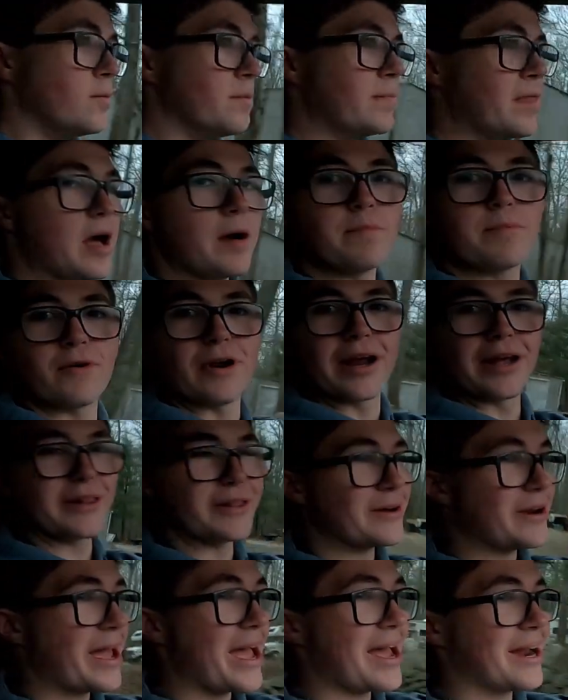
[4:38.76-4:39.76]
That
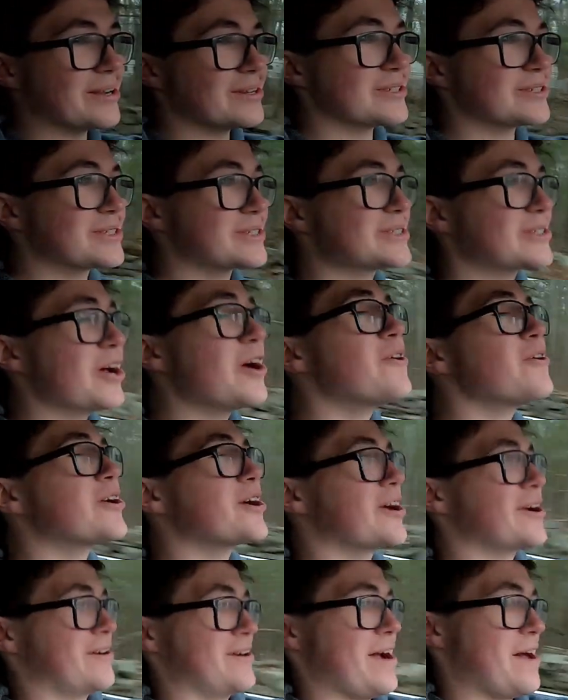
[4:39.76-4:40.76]
Prelude handles so
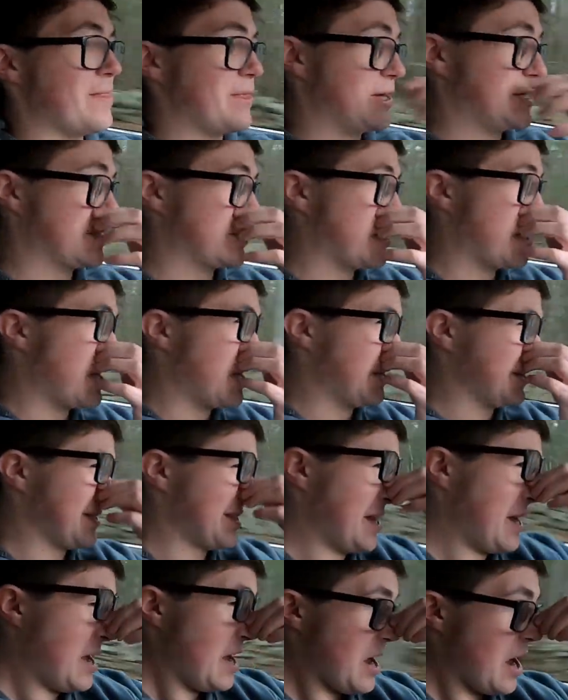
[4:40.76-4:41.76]
good around these turns.
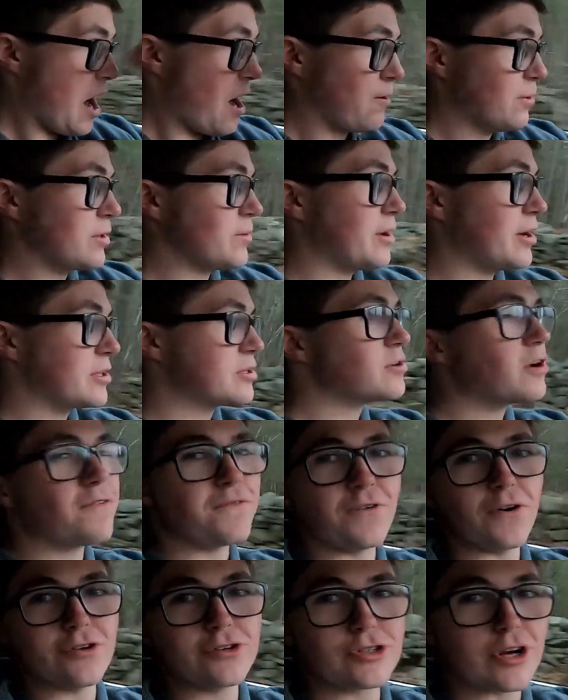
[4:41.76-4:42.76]
I really want to do a
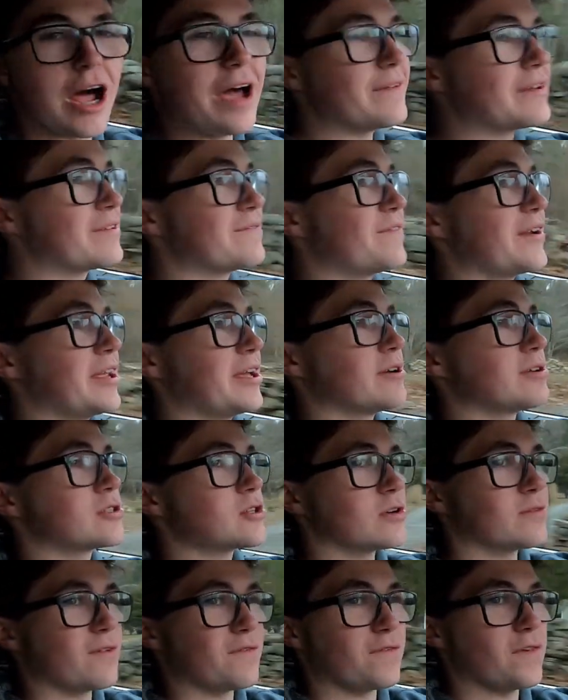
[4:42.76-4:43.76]
full driving video,
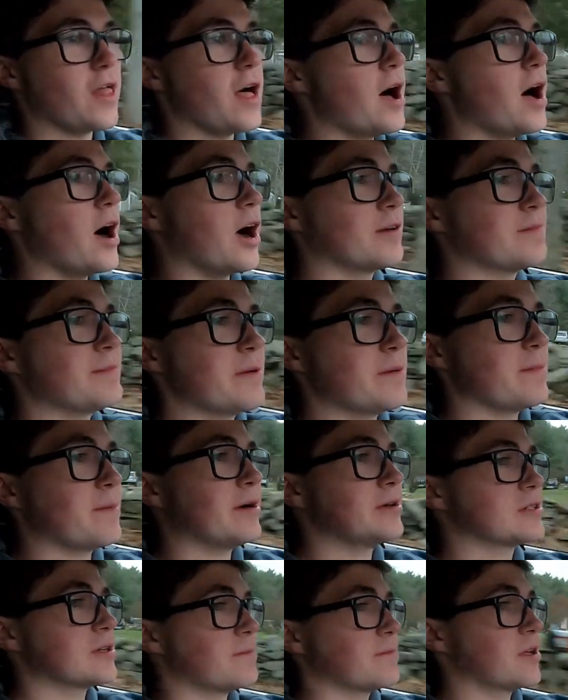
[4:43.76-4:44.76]
sort of a vlog, maybe
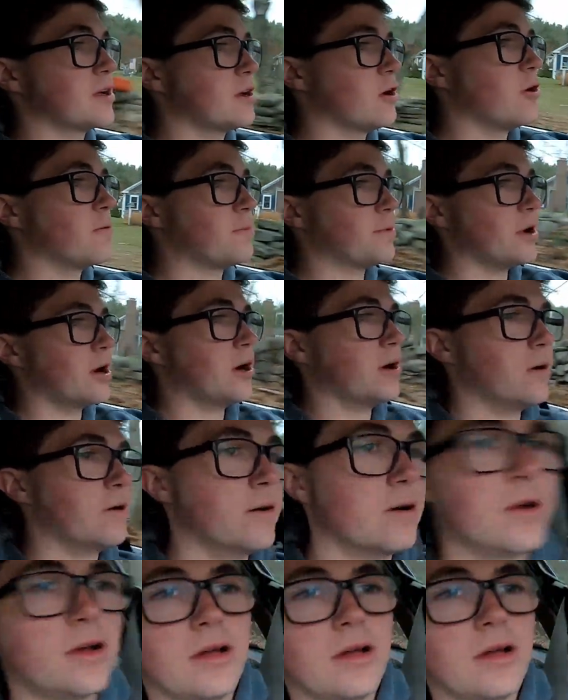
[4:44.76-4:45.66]
mount up the GoPro